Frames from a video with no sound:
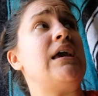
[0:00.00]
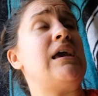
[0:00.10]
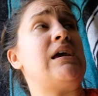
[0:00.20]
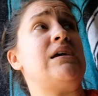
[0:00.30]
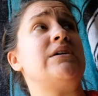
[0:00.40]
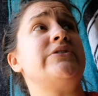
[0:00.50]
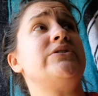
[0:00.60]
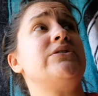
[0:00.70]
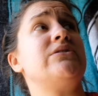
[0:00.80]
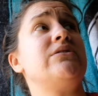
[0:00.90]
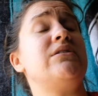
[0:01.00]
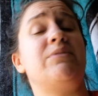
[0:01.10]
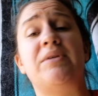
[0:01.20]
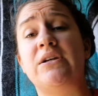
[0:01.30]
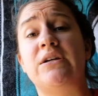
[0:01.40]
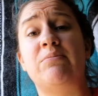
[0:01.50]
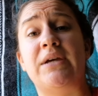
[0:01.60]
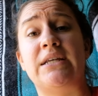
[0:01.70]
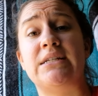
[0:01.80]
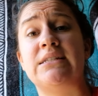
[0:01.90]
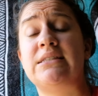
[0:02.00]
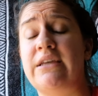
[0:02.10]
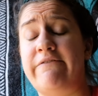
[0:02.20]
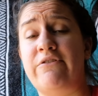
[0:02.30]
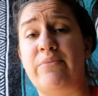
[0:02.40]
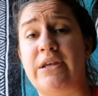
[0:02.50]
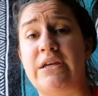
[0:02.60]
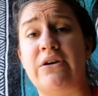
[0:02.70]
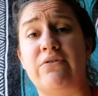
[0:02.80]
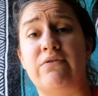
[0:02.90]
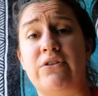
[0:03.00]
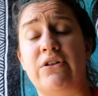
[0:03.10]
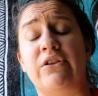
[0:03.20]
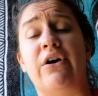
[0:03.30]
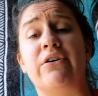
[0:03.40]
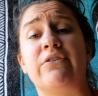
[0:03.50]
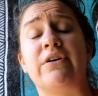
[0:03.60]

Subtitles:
and the period panties save you money over the long